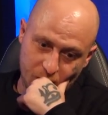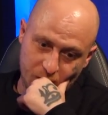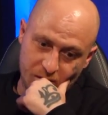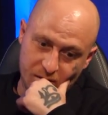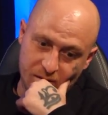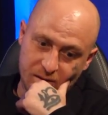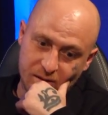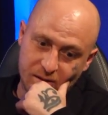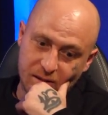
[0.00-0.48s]

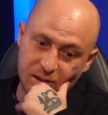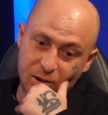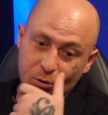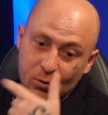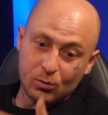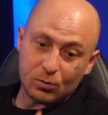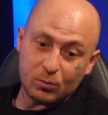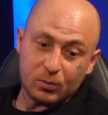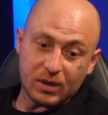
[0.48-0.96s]

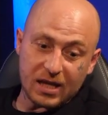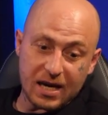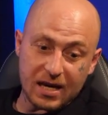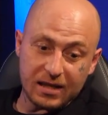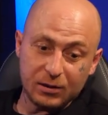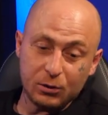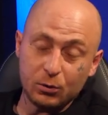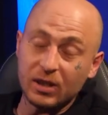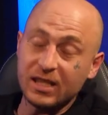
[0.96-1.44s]
little
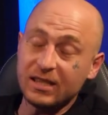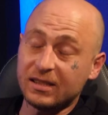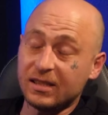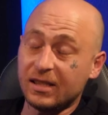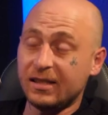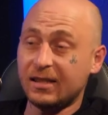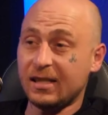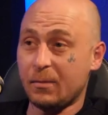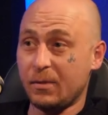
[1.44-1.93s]

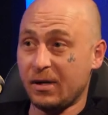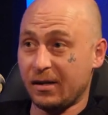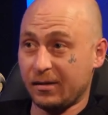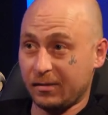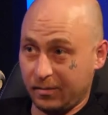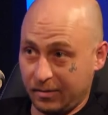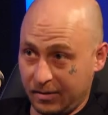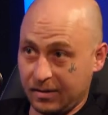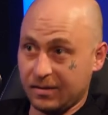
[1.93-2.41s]
Eazy-E come out.